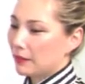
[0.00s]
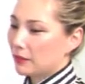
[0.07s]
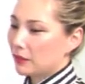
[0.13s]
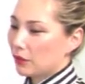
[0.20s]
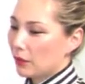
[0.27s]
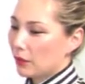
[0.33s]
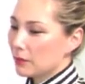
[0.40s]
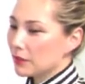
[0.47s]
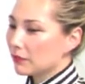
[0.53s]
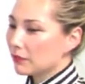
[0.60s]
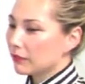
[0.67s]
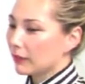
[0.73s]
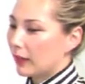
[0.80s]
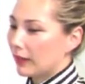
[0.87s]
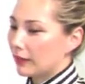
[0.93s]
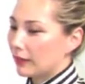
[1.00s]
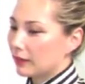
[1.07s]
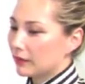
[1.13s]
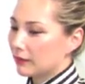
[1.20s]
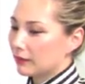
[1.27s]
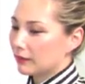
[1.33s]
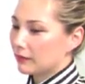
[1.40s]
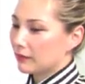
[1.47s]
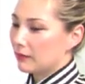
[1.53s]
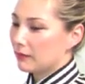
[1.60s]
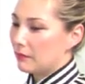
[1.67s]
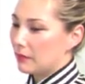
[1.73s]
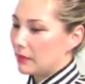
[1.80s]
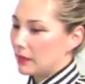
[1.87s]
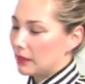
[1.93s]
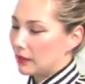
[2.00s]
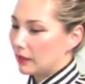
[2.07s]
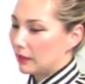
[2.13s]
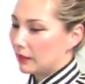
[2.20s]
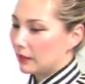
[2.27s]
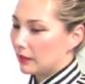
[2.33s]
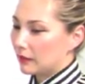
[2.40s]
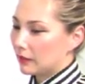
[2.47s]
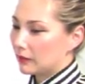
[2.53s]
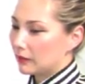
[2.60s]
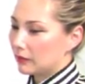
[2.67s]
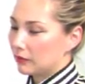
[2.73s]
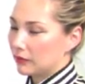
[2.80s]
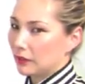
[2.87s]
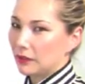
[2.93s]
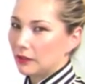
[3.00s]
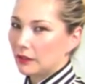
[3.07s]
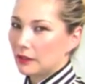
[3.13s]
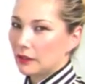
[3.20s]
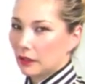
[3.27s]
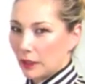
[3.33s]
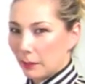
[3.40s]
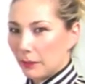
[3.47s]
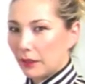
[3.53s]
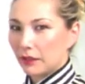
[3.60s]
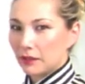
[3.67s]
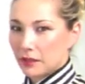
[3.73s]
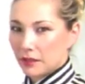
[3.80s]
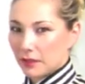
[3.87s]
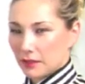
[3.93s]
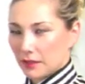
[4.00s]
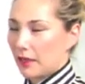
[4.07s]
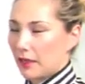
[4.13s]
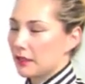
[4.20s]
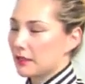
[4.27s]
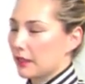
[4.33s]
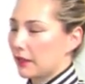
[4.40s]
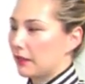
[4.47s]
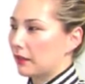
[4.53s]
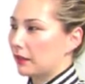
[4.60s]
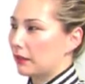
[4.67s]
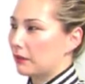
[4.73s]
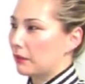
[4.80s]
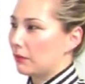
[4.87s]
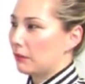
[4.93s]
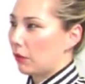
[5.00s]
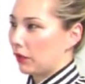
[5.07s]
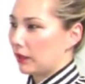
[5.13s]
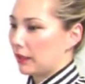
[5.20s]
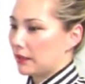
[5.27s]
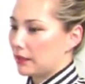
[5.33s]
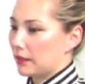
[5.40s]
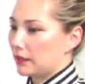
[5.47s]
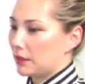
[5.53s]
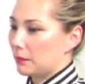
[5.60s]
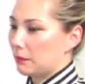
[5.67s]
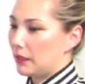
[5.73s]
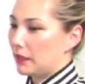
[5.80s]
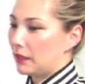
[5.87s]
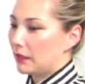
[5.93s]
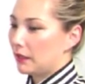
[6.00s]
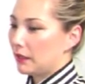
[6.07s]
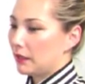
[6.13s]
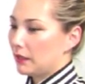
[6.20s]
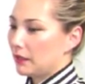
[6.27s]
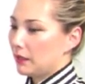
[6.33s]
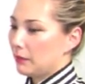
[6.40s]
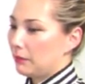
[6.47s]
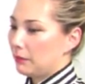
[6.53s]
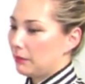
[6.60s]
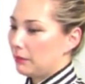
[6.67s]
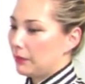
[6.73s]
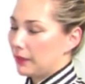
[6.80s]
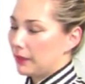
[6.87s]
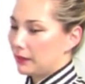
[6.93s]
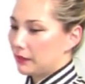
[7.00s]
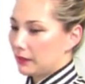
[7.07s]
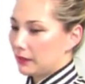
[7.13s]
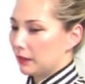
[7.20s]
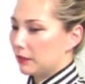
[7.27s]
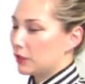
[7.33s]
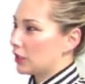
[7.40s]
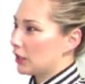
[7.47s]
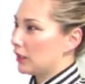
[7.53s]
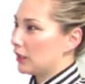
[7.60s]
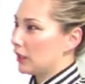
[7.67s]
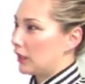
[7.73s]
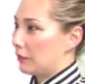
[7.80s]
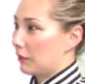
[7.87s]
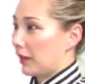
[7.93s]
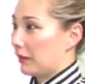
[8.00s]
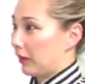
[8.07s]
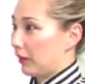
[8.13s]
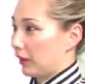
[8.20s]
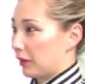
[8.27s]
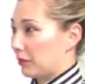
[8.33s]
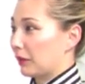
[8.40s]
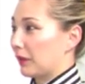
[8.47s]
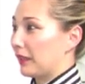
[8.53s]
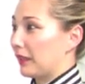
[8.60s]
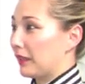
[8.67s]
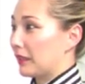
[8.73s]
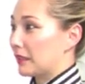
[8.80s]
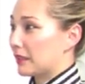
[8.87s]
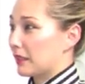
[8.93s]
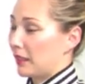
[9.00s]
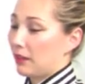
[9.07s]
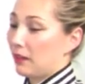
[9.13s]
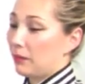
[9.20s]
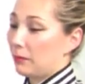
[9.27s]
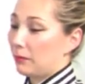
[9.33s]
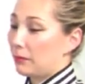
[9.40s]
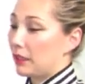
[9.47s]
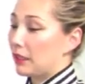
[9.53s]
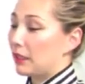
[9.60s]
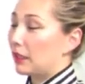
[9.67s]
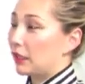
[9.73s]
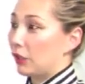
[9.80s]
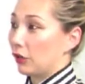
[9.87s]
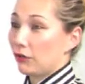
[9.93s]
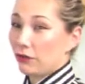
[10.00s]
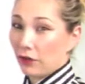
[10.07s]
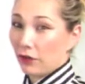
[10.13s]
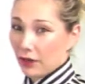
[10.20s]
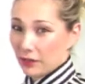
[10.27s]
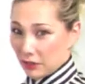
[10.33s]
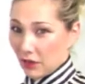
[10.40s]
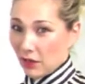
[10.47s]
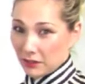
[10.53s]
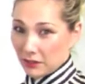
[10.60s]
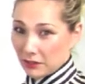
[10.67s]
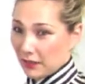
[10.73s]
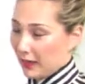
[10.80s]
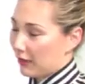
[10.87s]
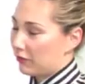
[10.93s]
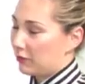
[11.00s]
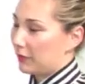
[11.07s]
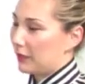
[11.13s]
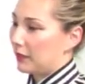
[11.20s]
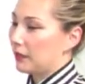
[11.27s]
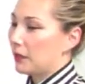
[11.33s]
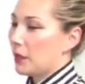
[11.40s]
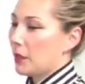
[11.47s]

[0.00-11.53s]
But in terms of like me really claiming success, I think more or less it's me being diligent in my marketplace and being here for as long as I have been,